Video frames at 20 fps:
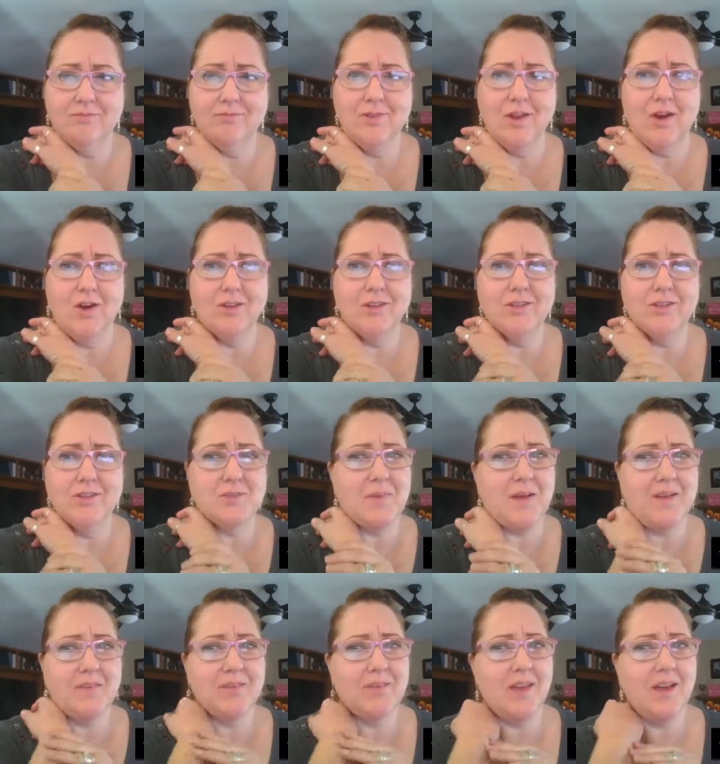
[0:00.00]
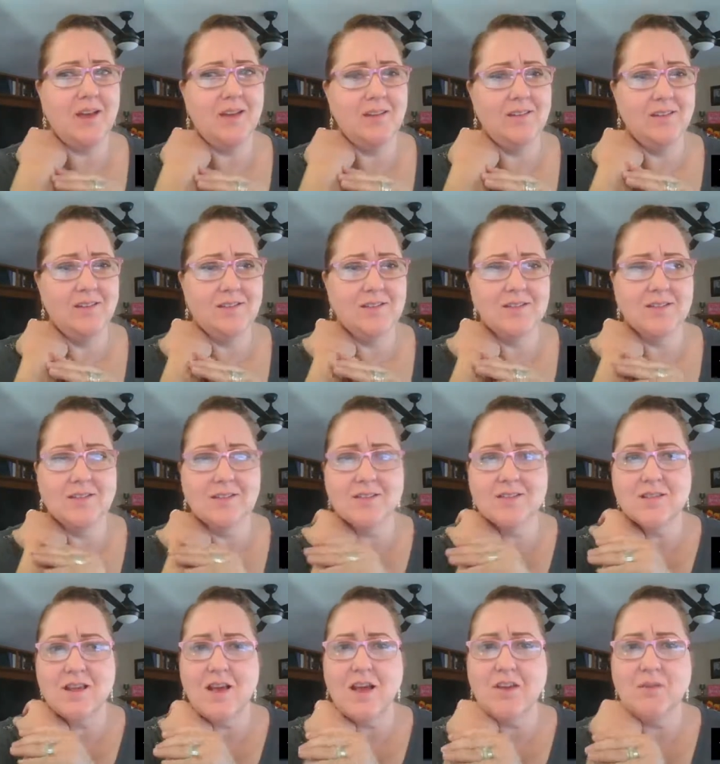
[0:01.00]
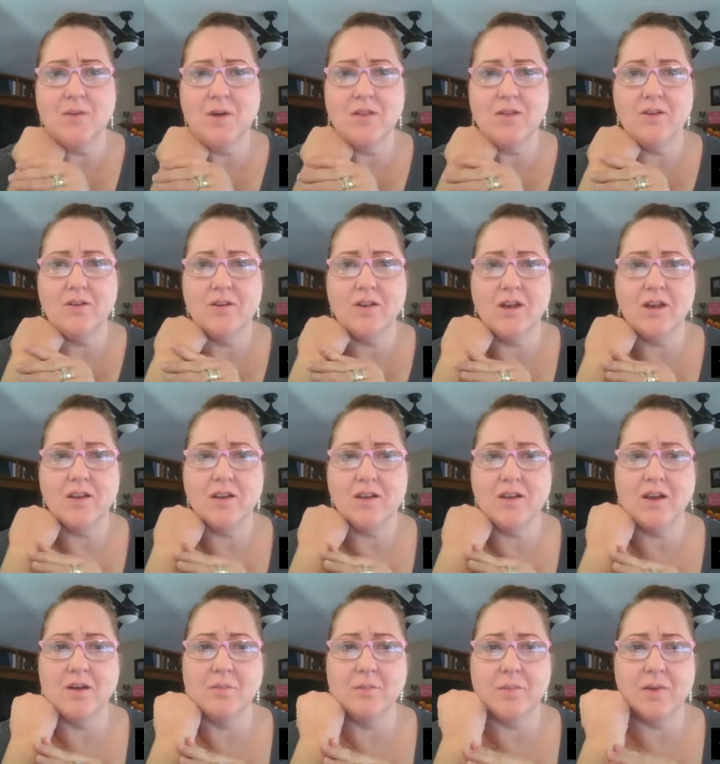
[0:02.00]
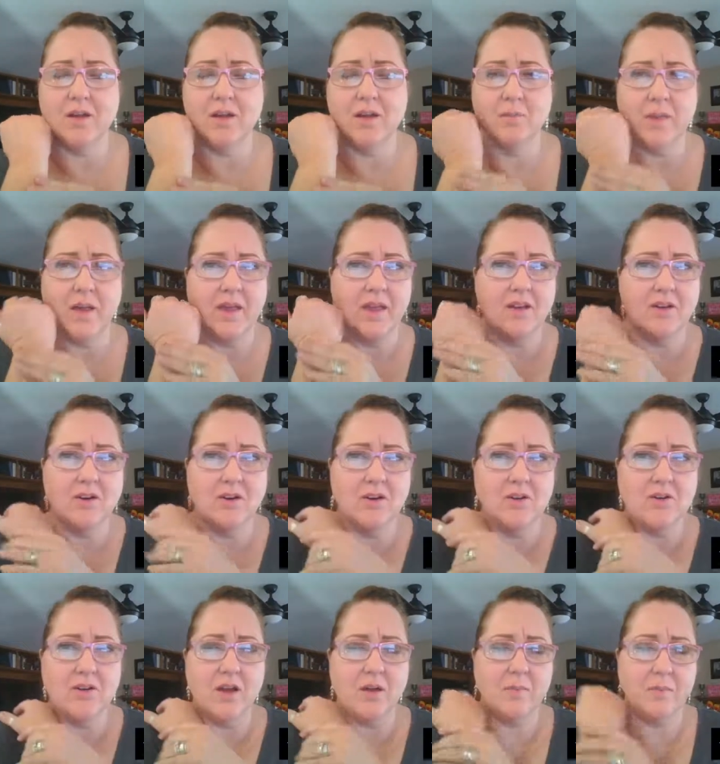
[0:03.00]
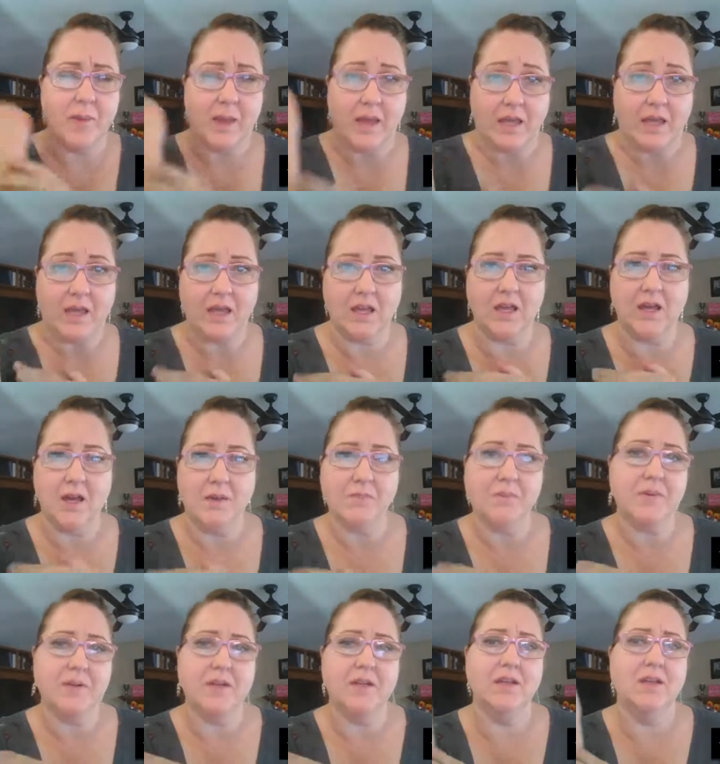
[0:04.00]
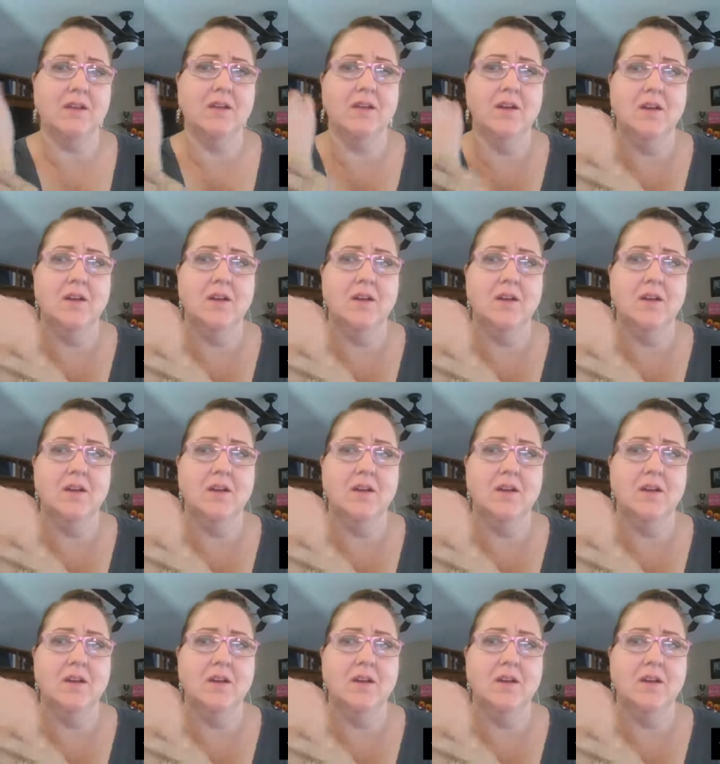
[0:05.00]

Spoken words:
knowledge about that to decide whether or not a banking company,